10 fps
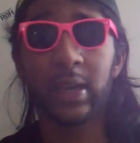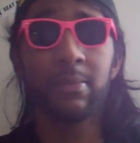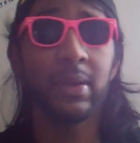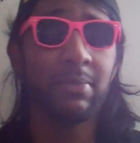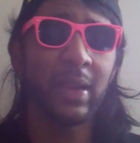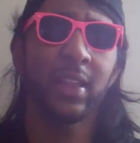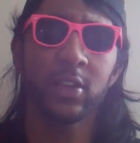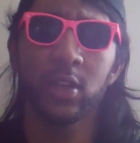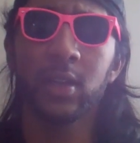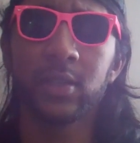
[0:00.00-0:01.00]
Got to be big
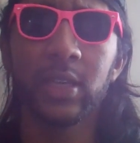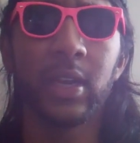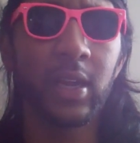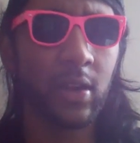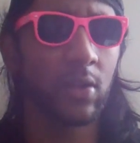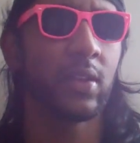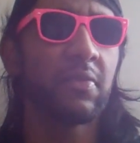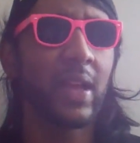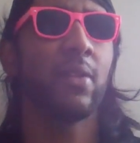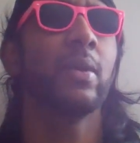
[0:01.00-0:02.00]
like John Cena. Got to go
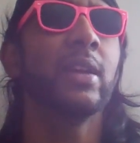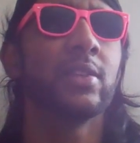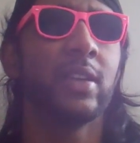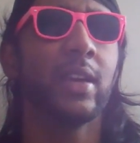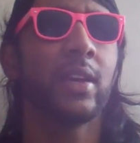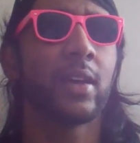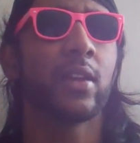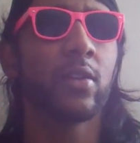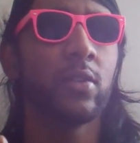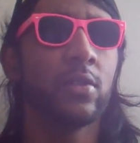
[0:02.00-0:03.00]
lift that weights. Yeah, I got
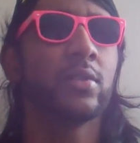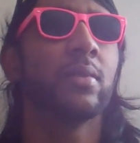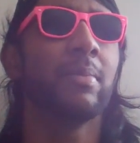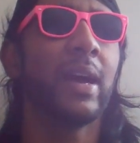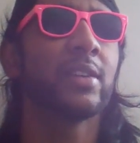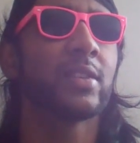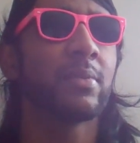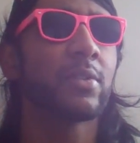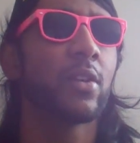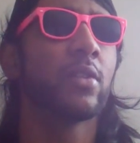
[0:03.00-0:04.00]
to go do some
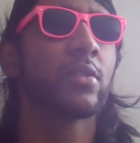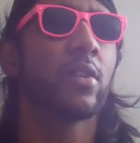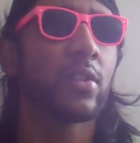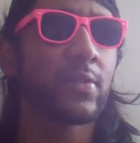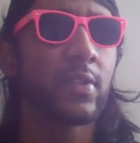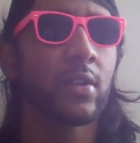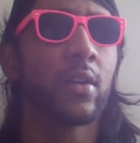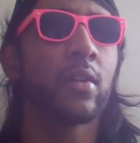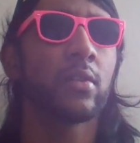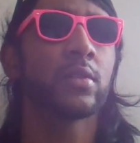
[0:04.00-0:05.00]
biceps curls. Curls for the
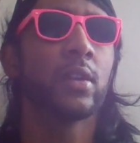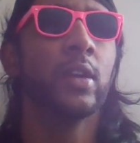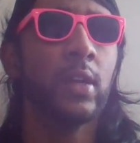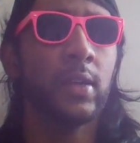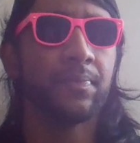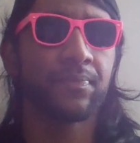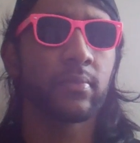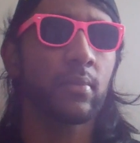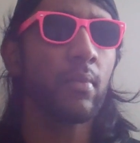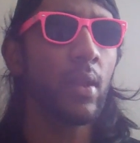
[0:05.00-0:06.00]
girls.
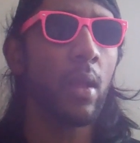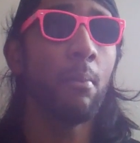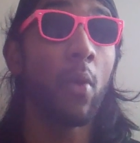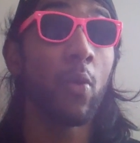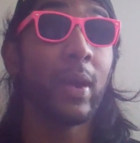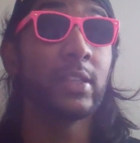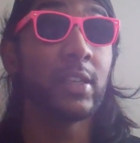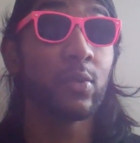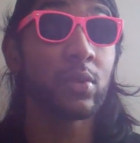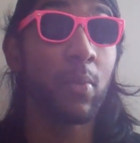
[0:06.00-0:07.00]
More weights
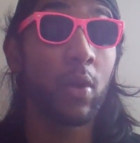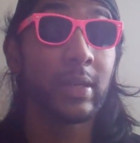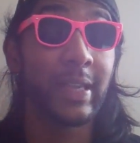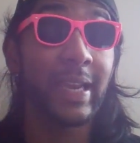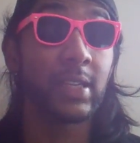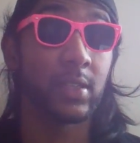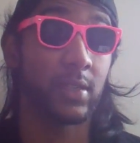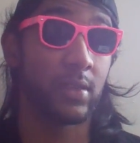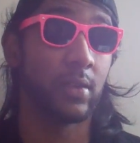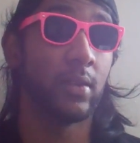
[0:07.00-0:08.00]
equals more
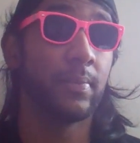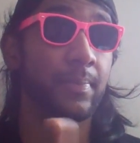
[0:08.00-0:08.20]
dates.